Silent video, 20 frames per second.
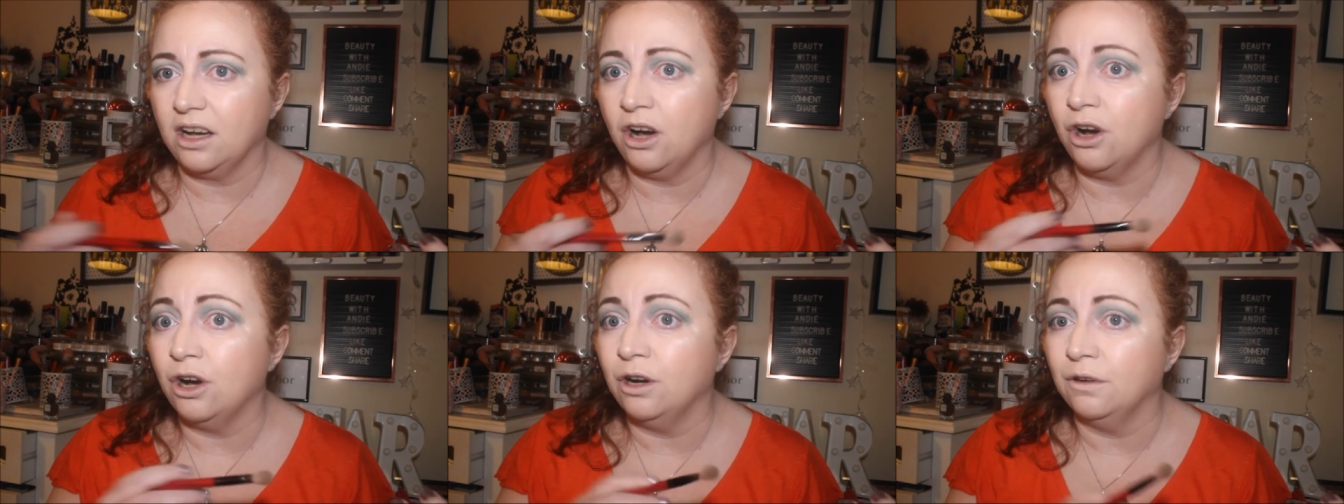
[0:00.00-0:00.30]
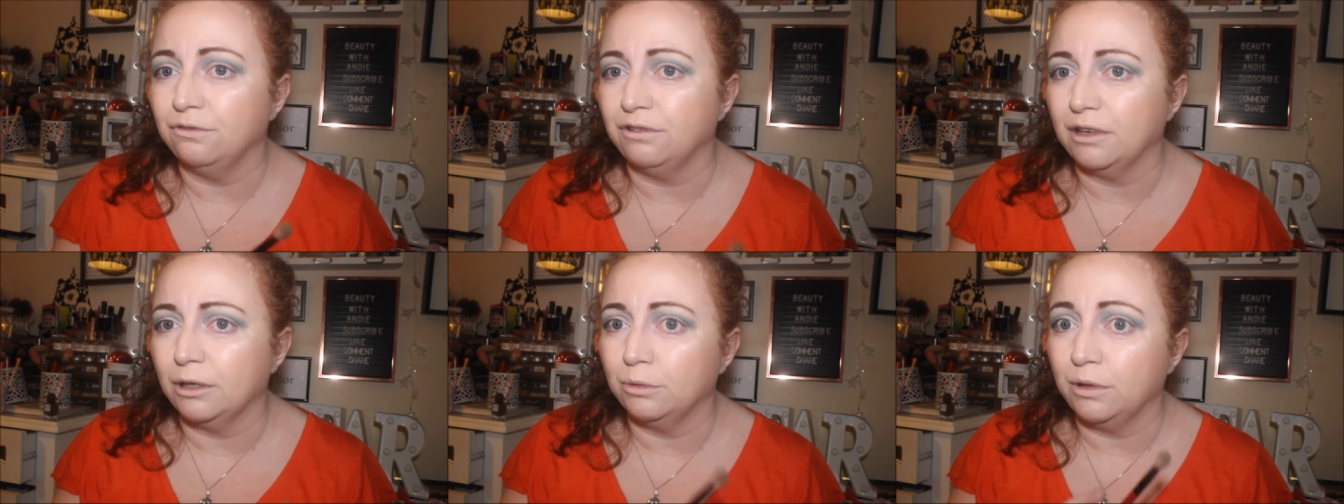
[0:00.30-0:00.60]

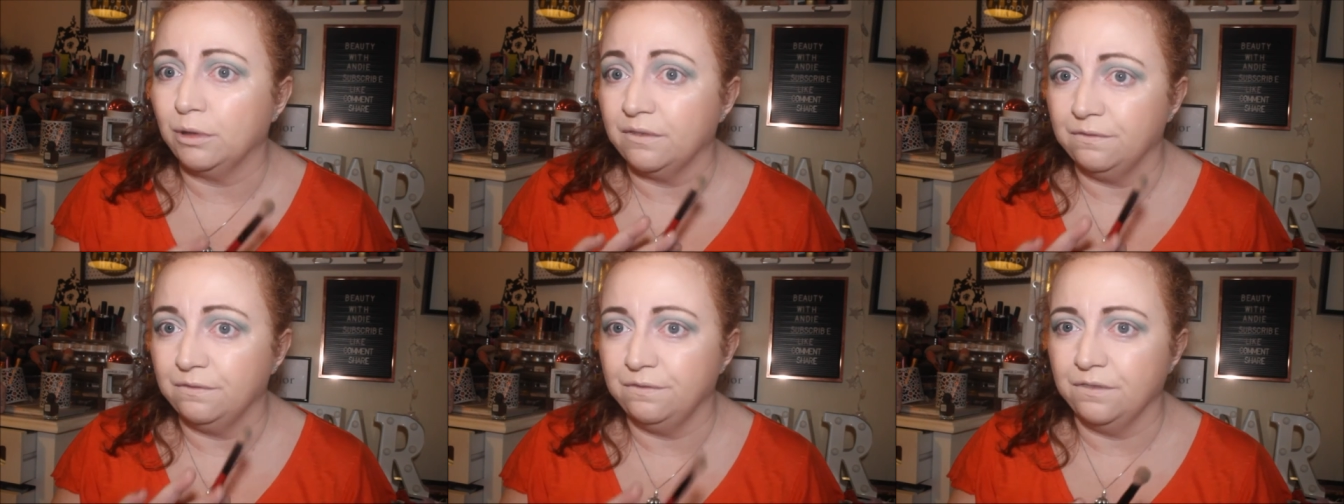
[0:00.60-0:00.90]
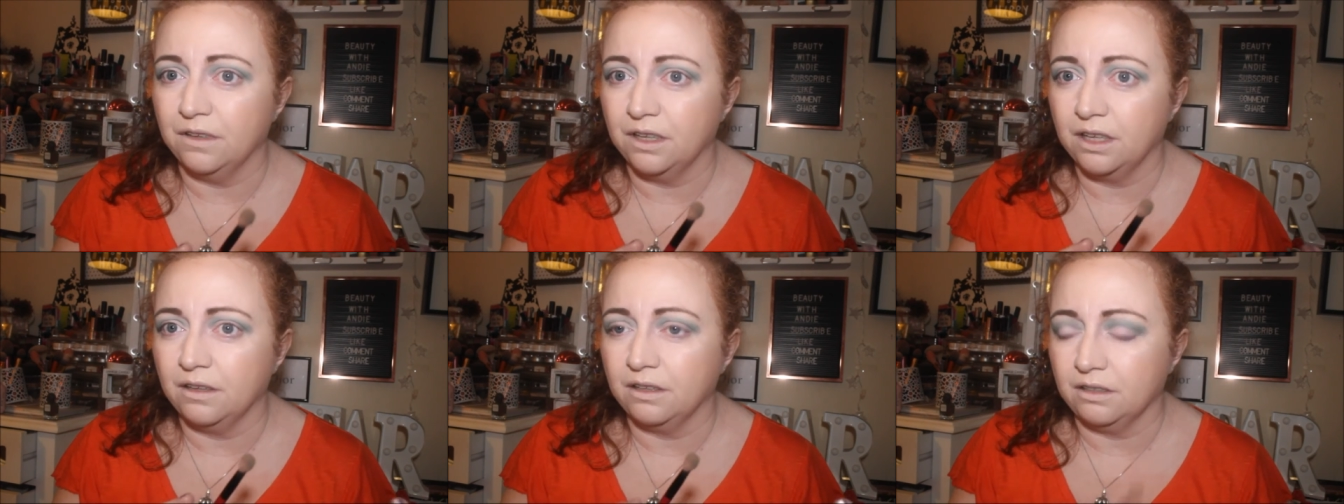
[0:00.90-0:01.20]
over it with
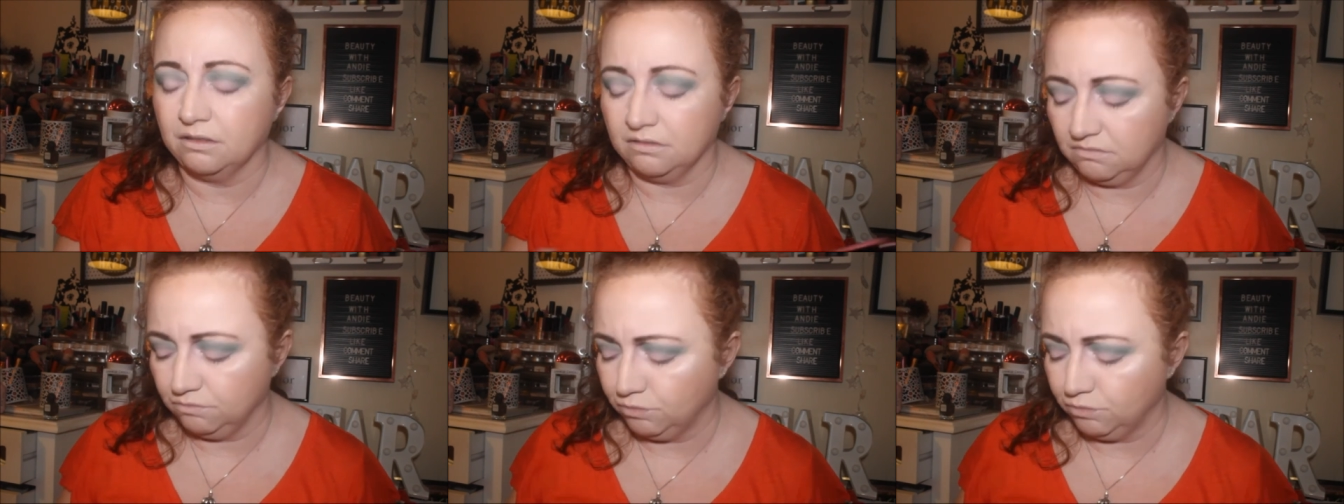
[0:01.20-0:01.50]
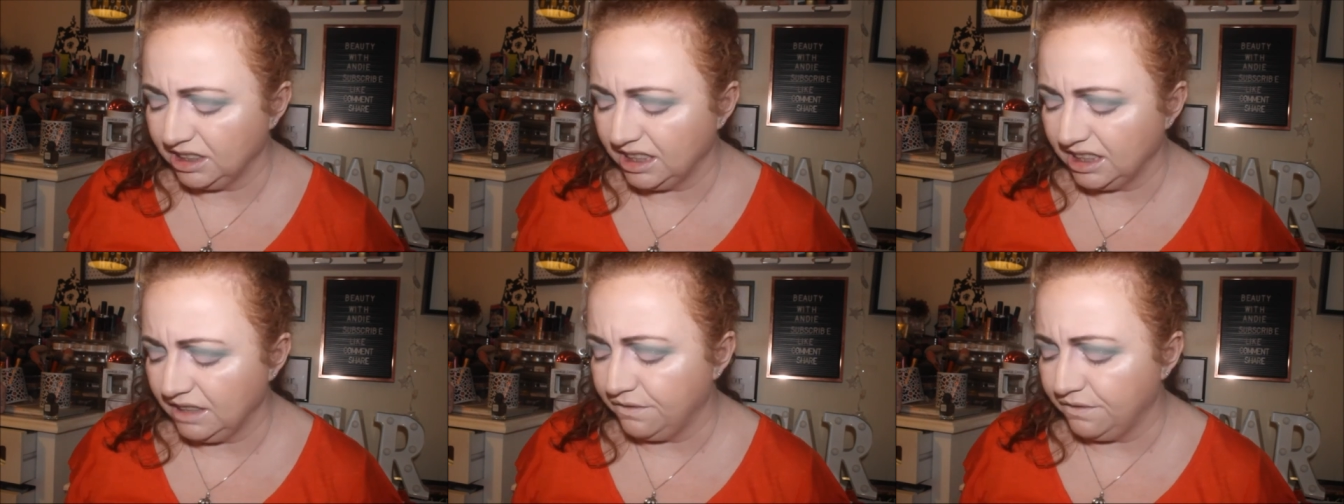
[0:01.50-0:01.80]

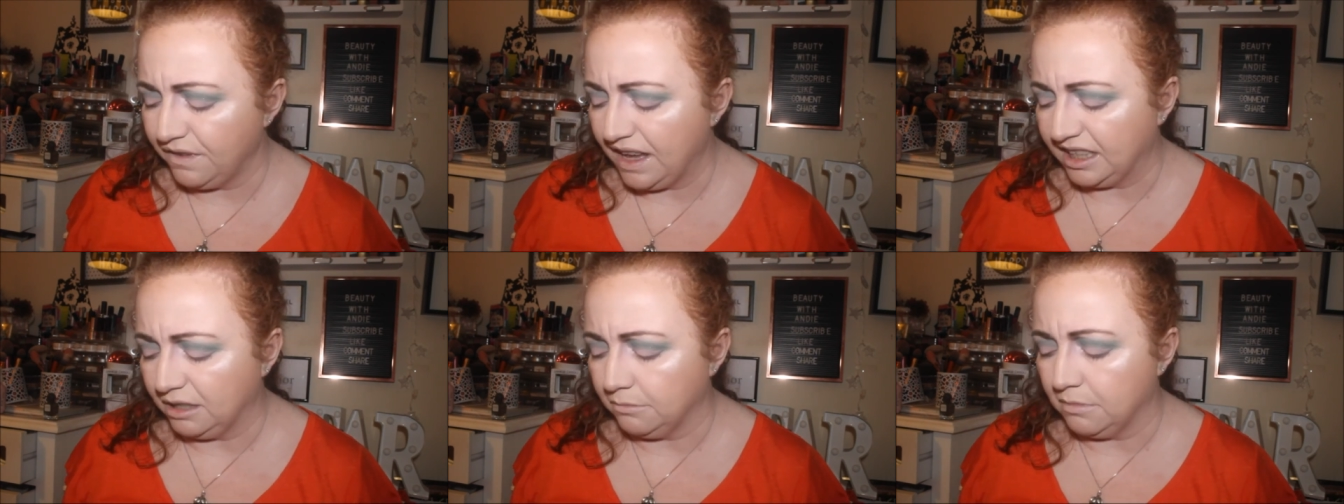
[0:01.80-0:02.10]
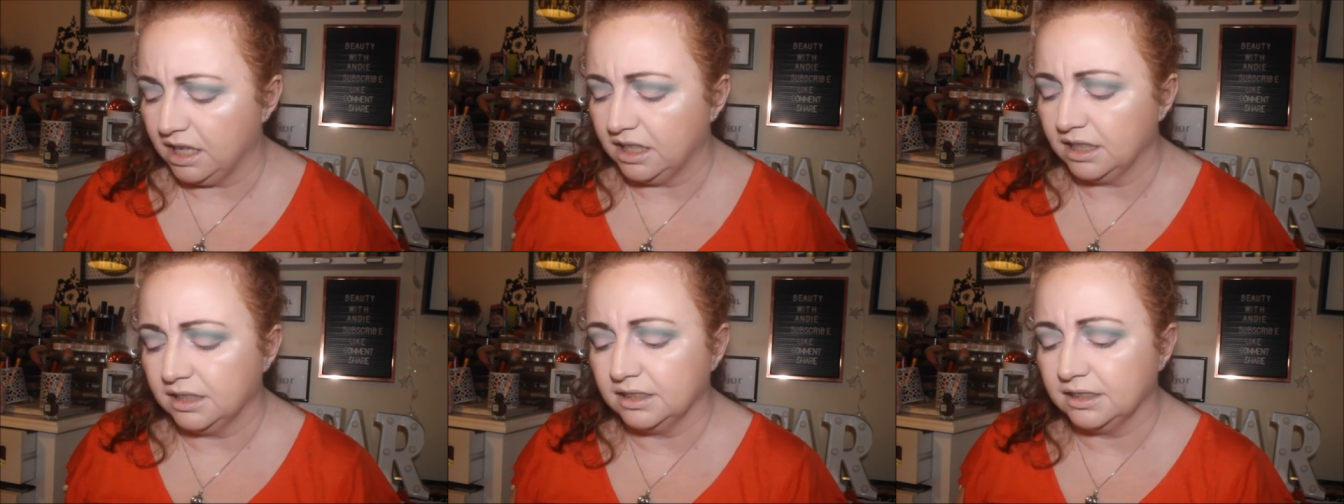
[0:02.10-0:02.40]
was it
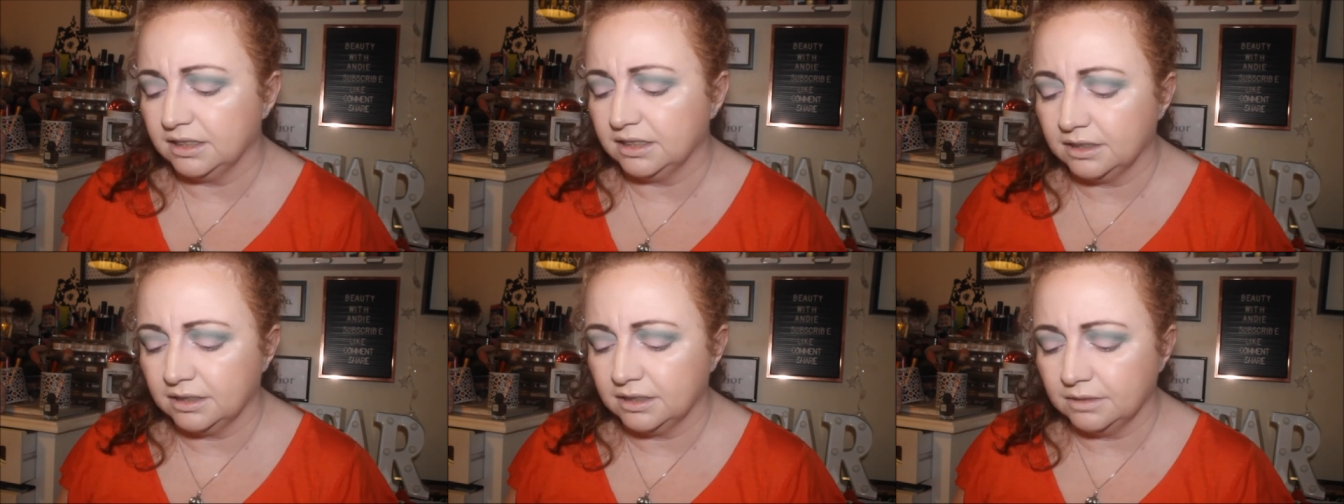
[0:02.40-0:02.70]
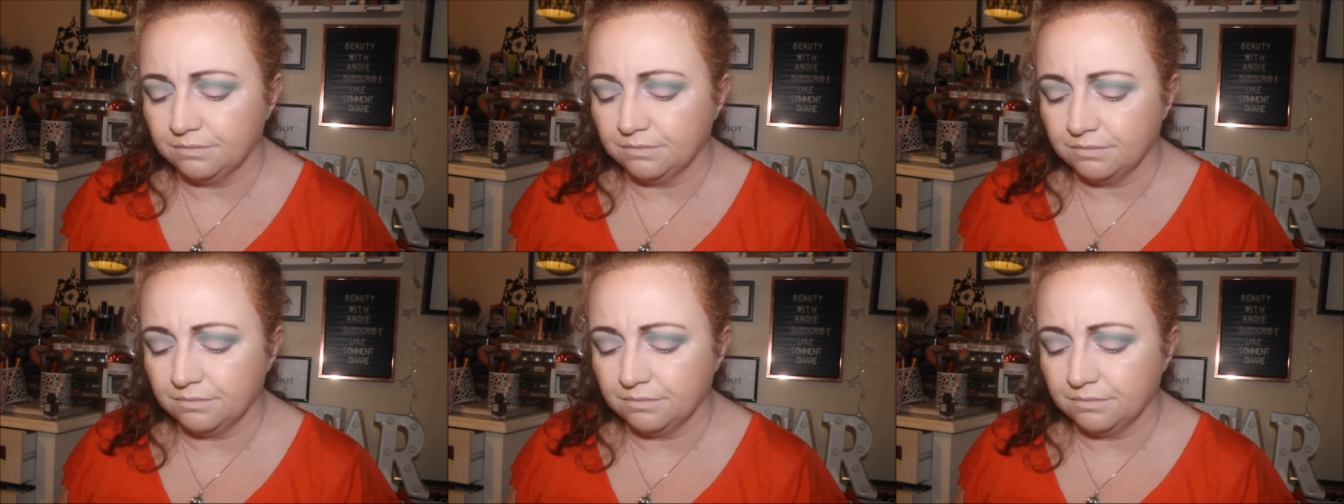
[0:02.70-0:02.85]
Venomous